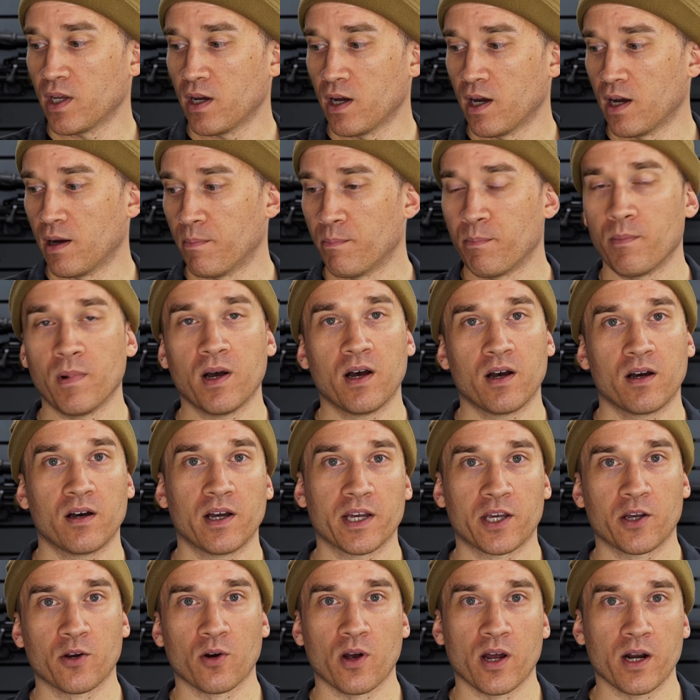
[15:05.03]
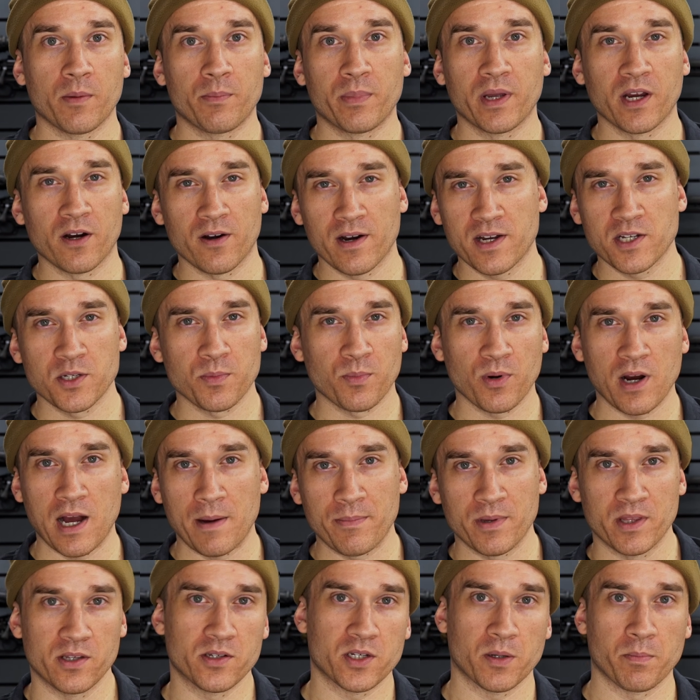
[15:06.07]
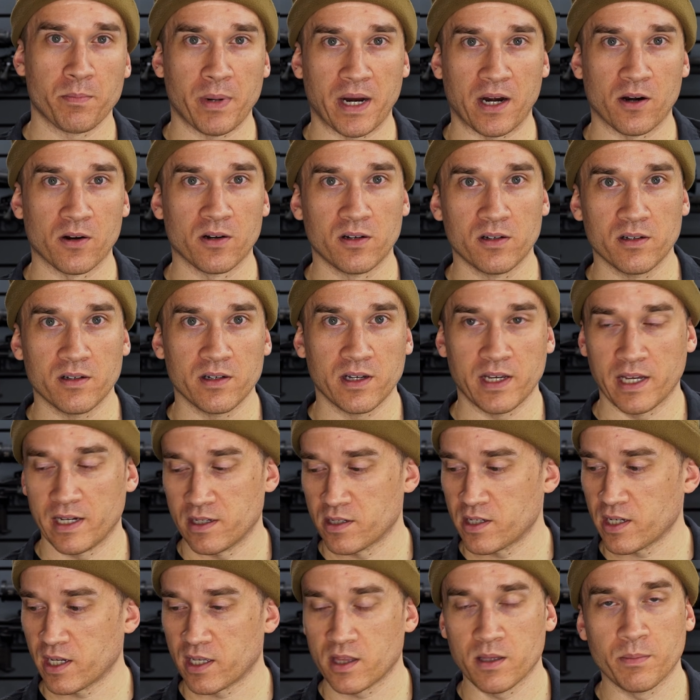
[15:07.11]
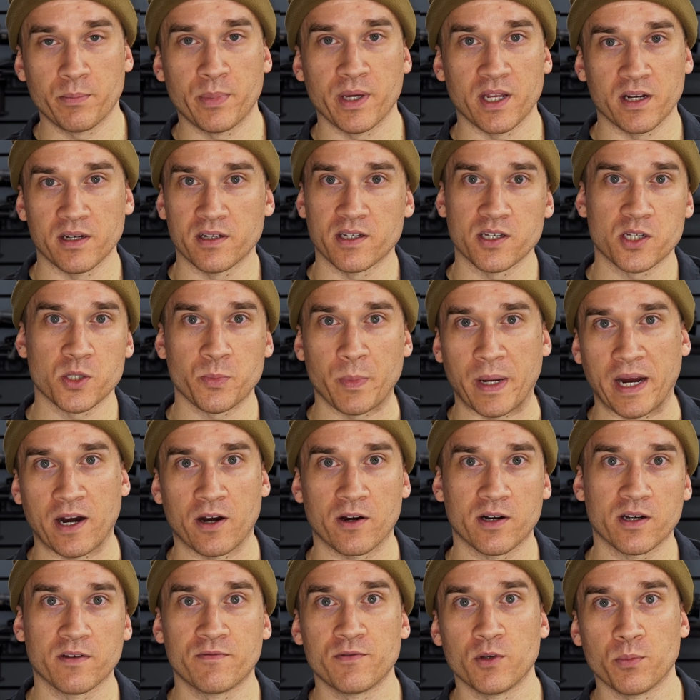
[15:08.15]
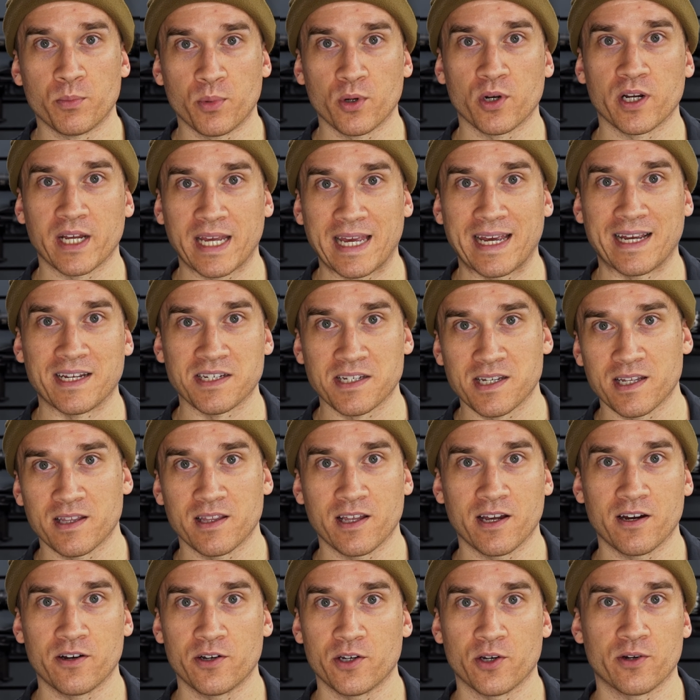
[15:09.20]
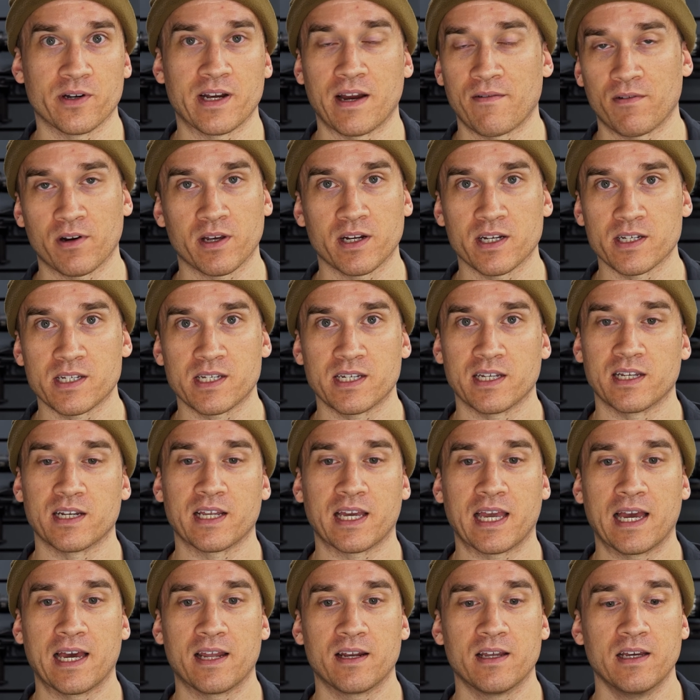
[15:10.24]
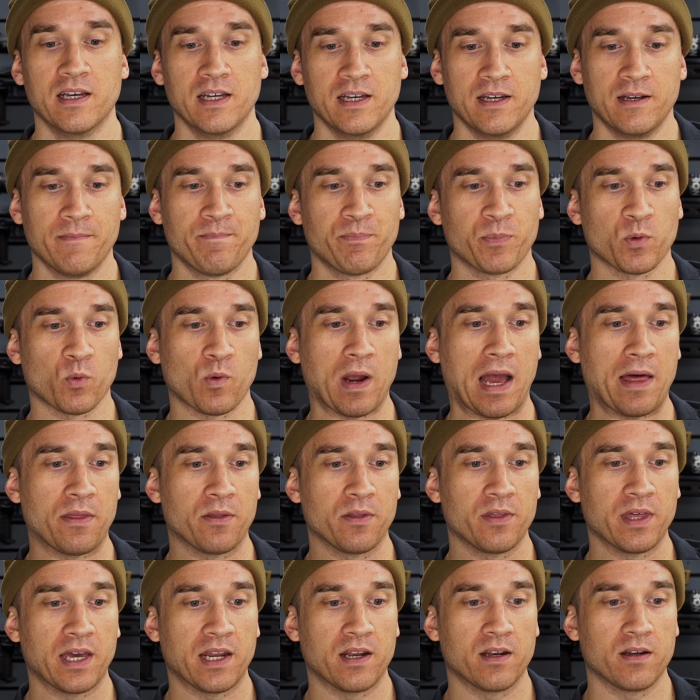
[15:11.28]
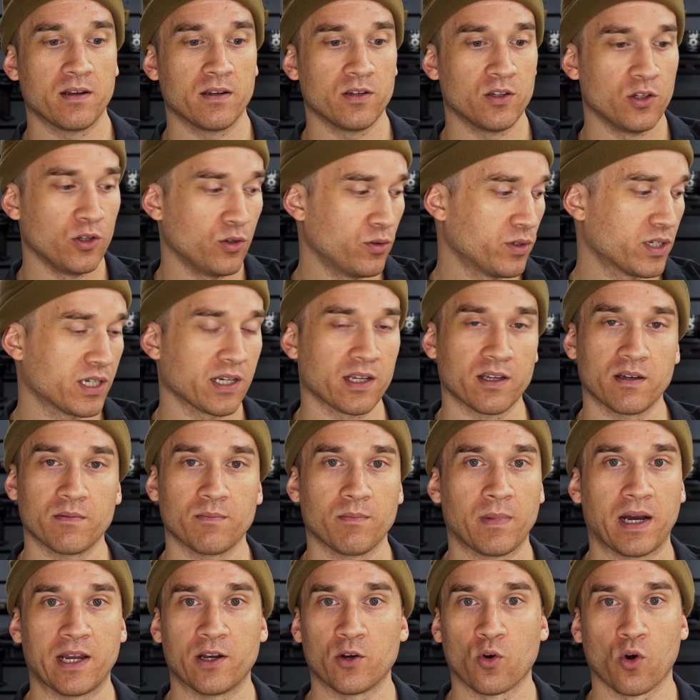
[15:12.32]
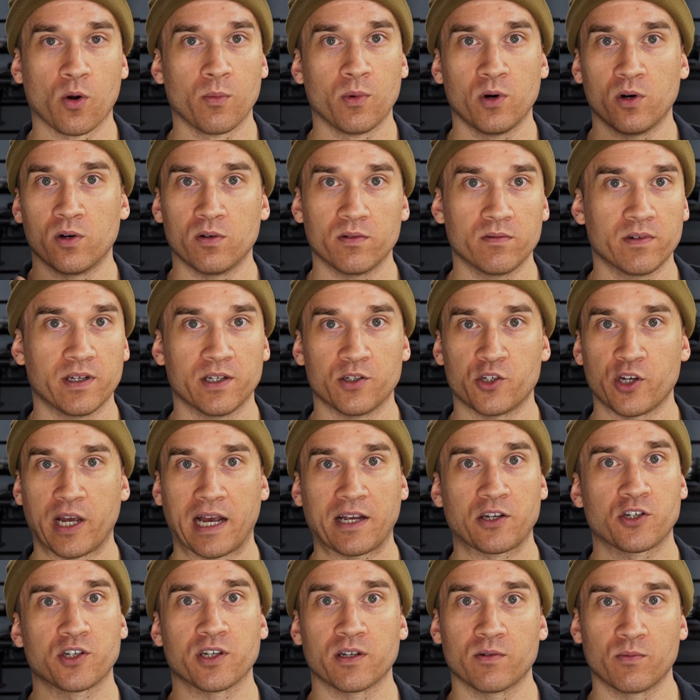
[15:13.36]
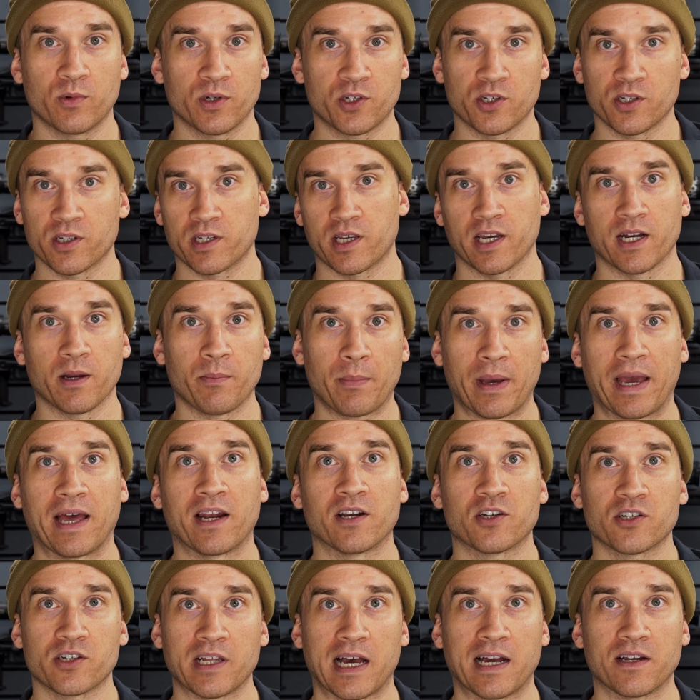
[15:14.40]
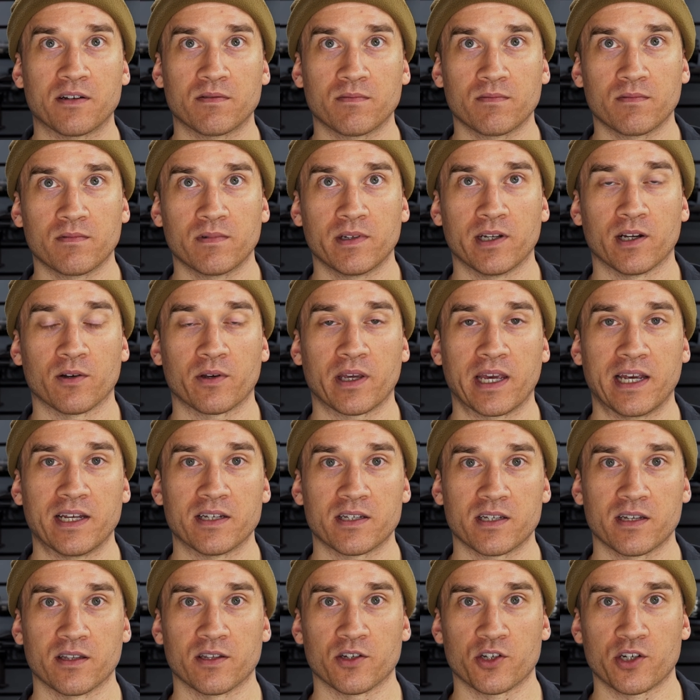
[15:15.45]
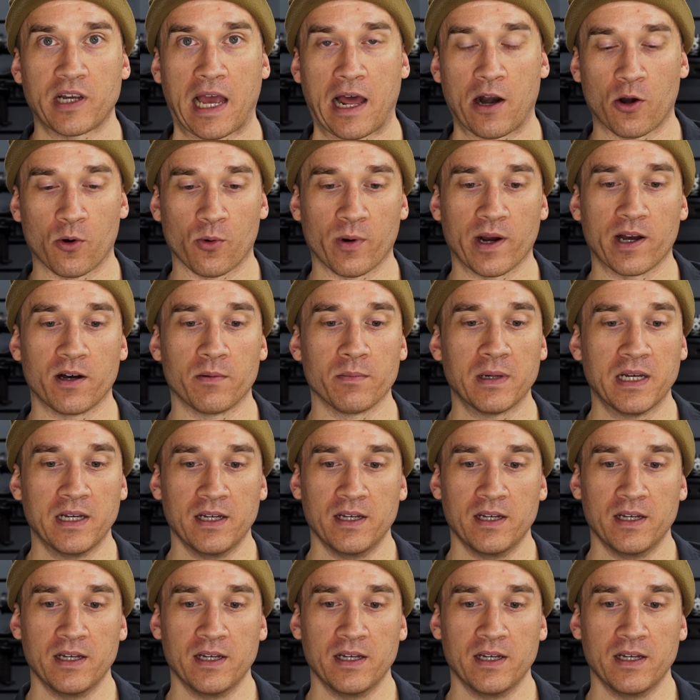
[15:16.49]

you're on a PRS prop and there's a barrel and it's like the pit of despair, and if you put a case in there, you're never going to see it again. Rather than using my normal ejection, which is going to banish that, you know, case to the shadow realm,